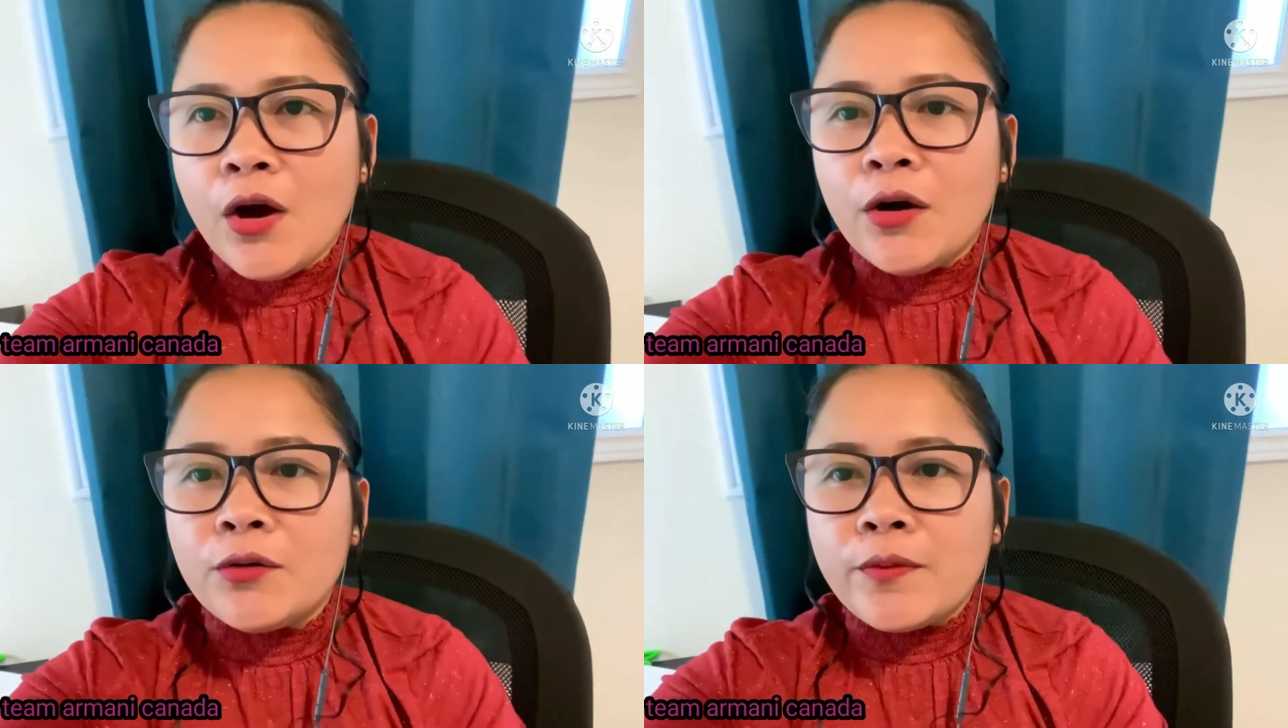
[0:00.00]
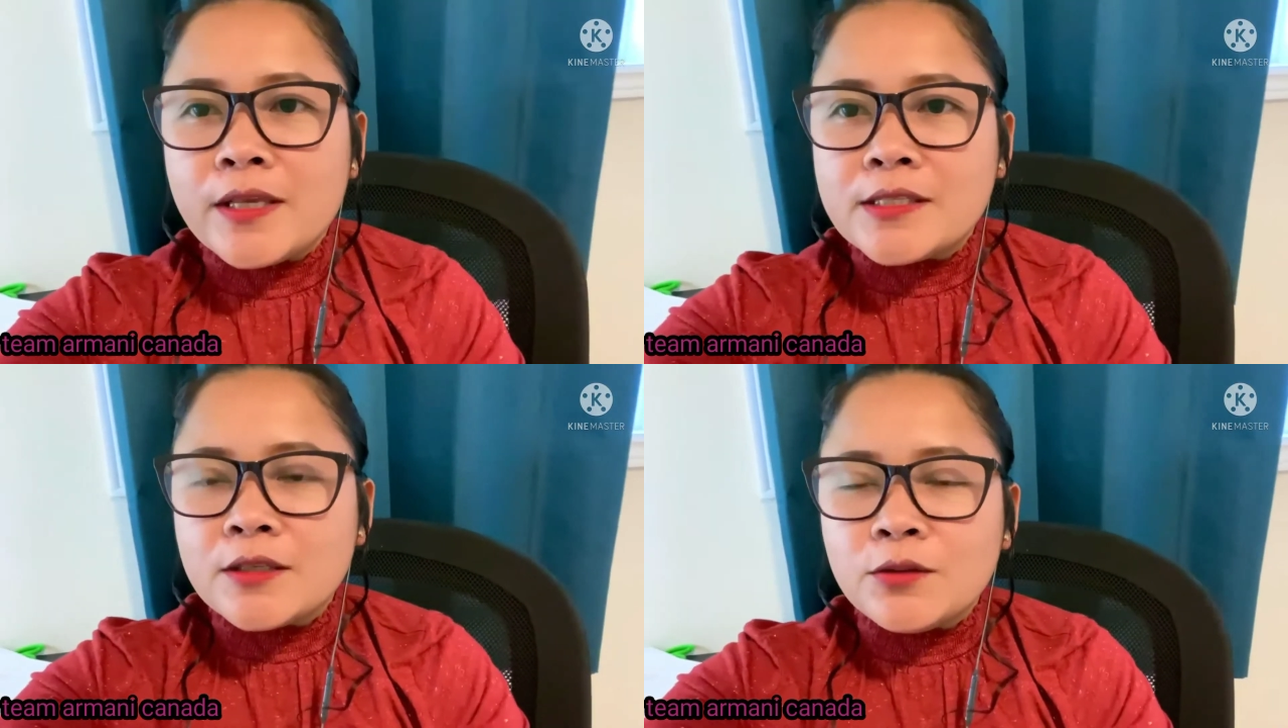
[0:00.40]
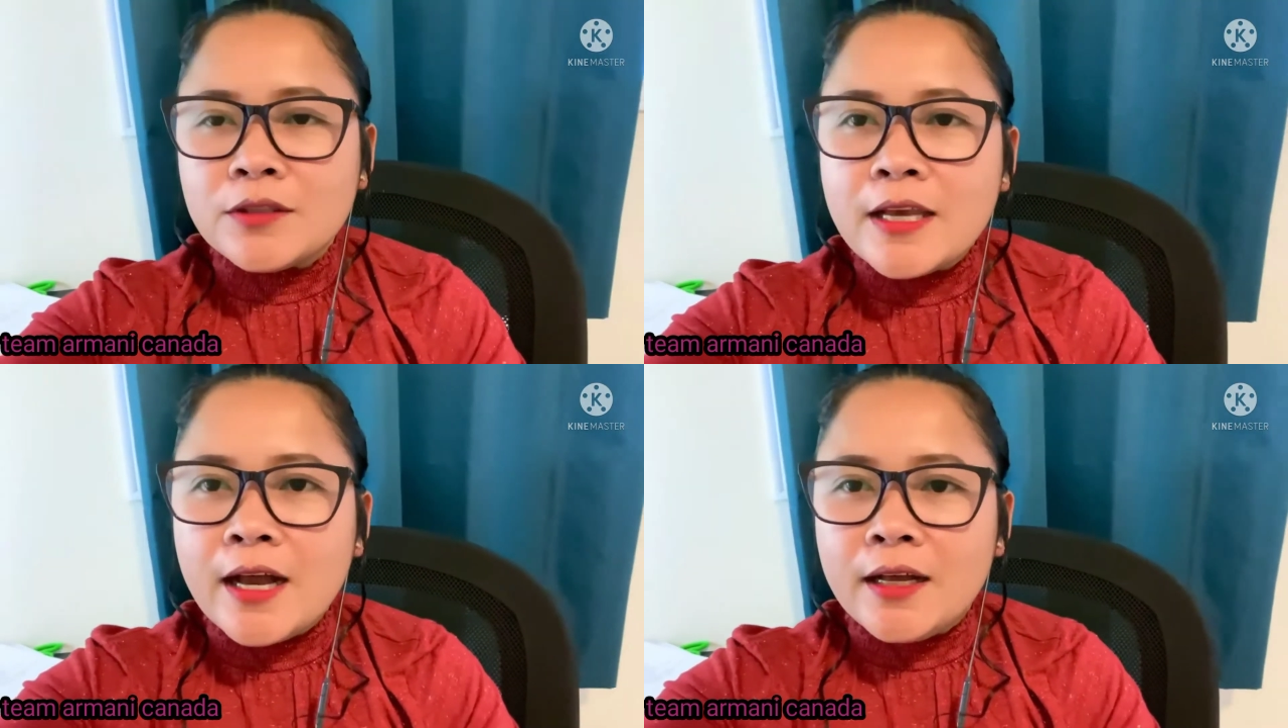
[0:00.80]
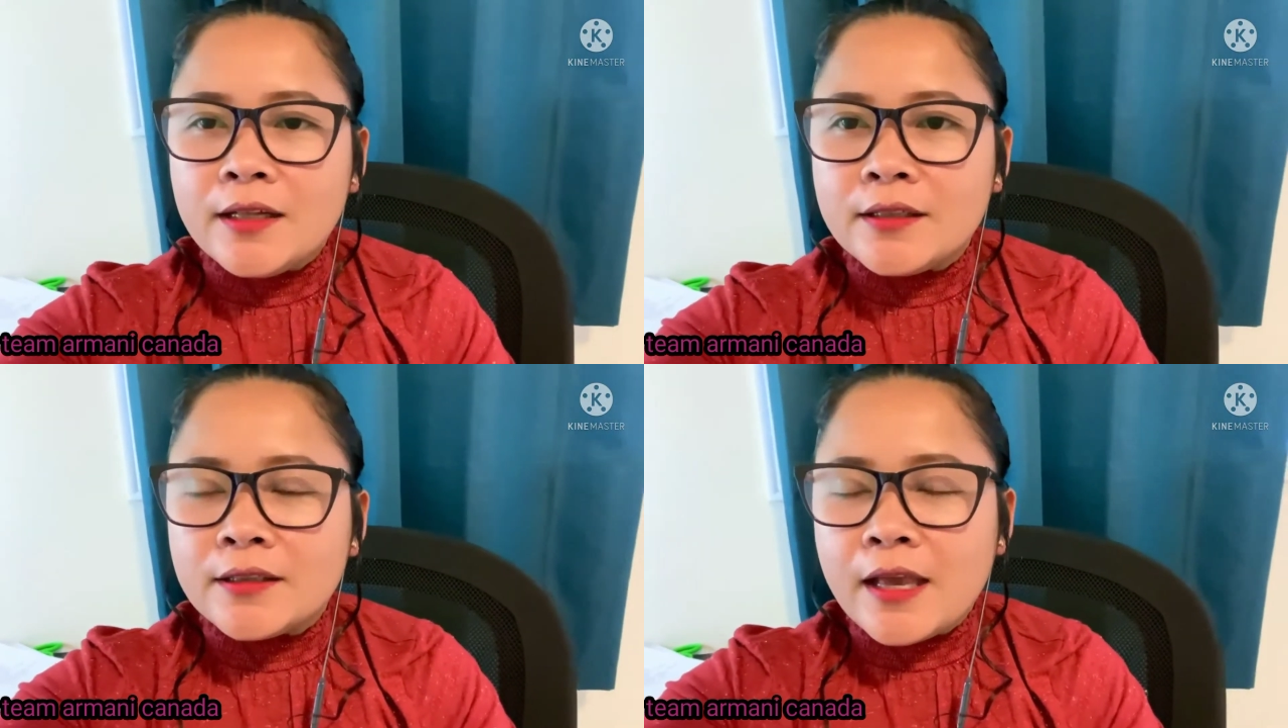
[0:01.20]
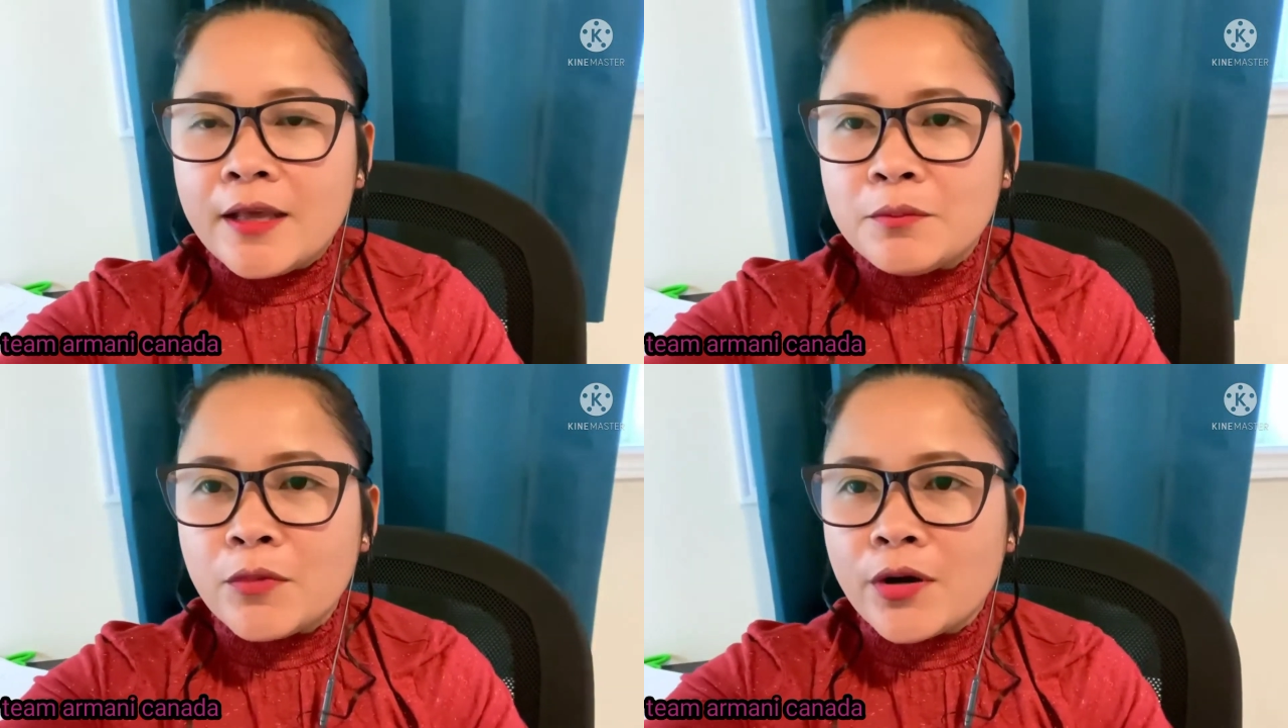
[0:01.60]
Always good health
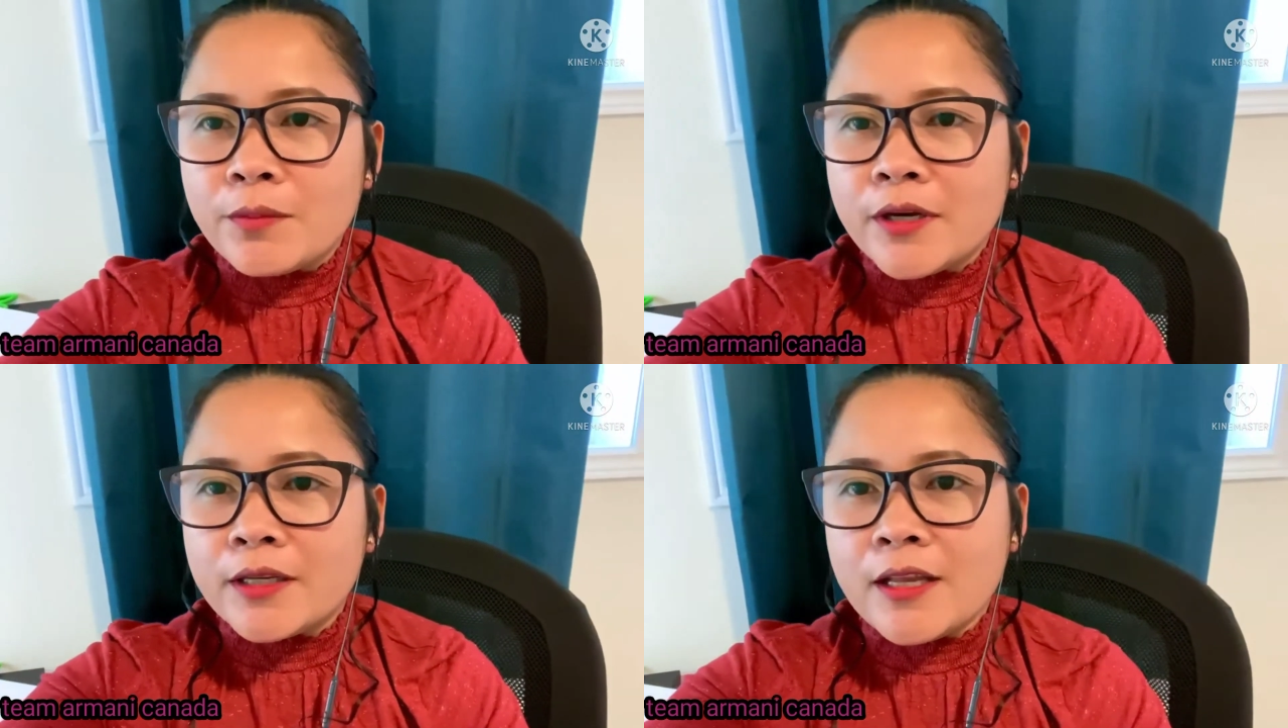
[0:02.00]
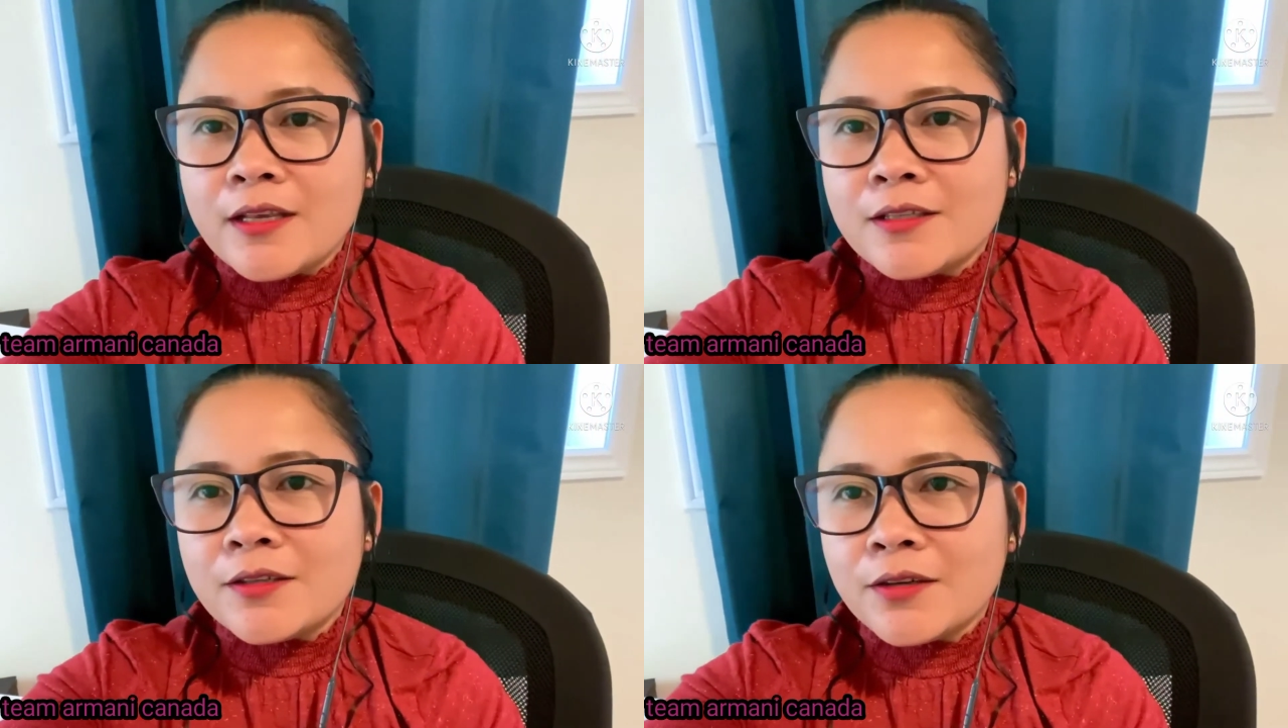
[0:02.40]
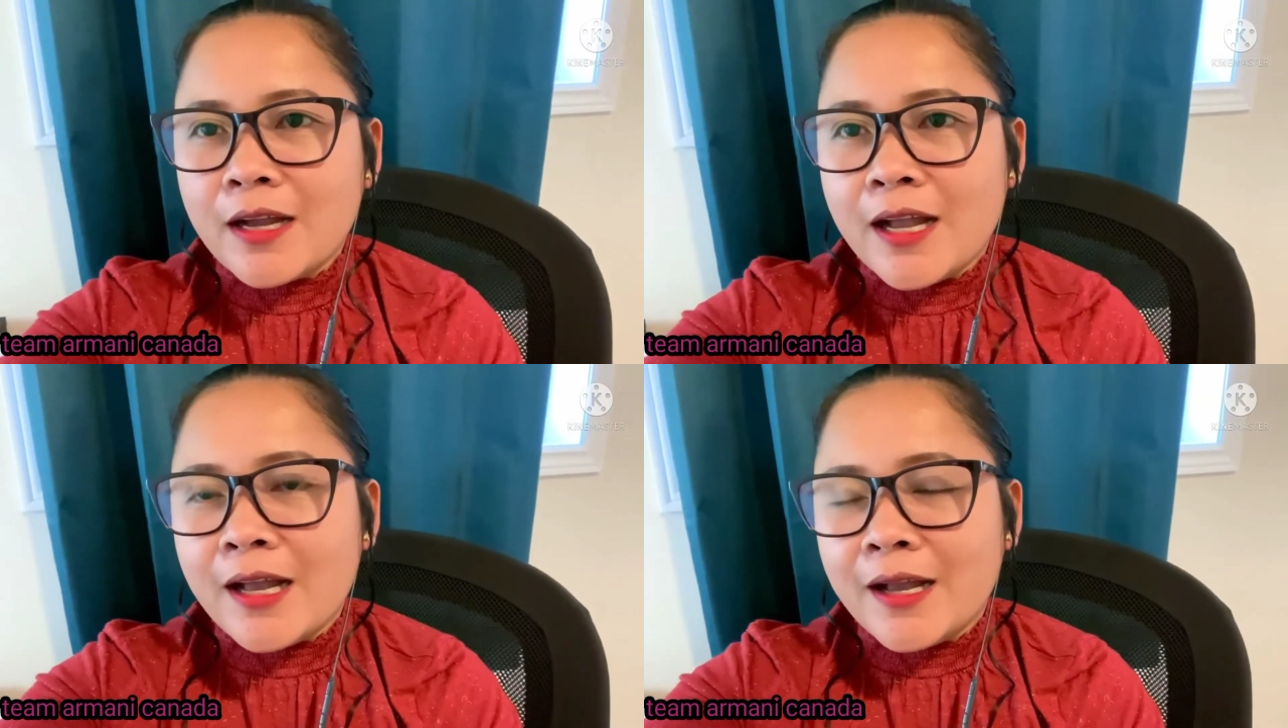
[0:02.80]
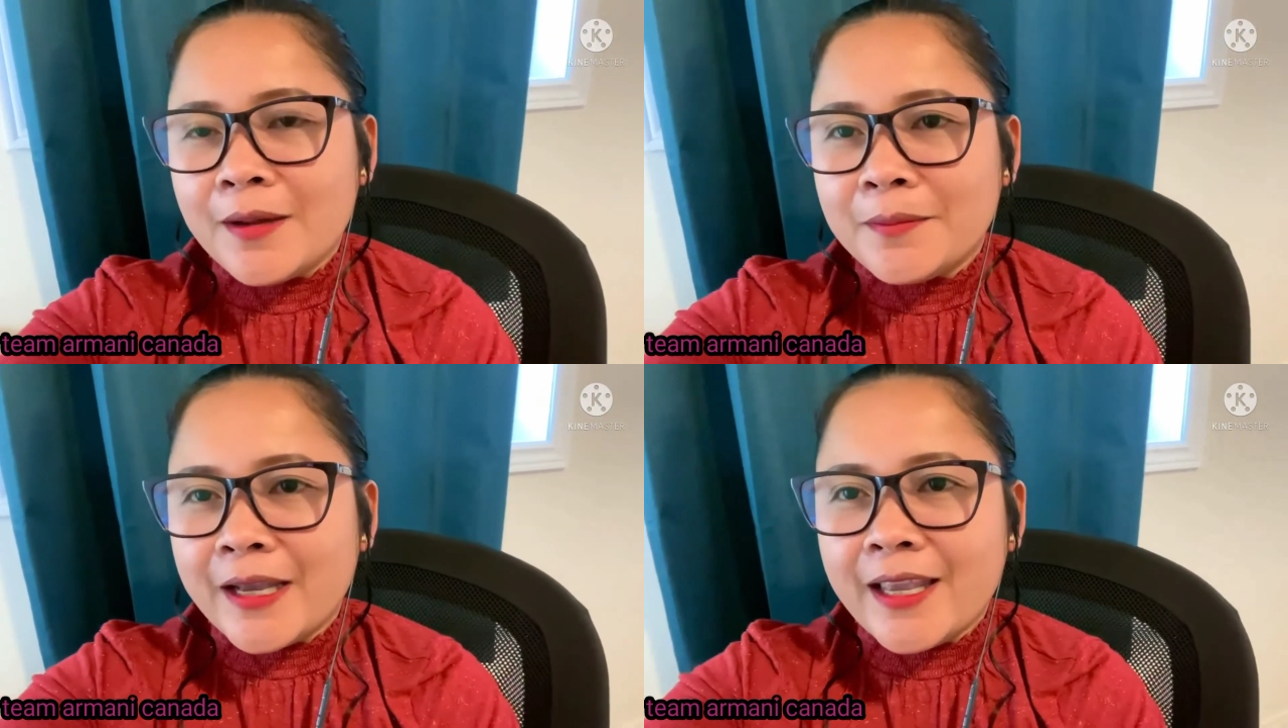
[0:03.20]
and more birthdays to come.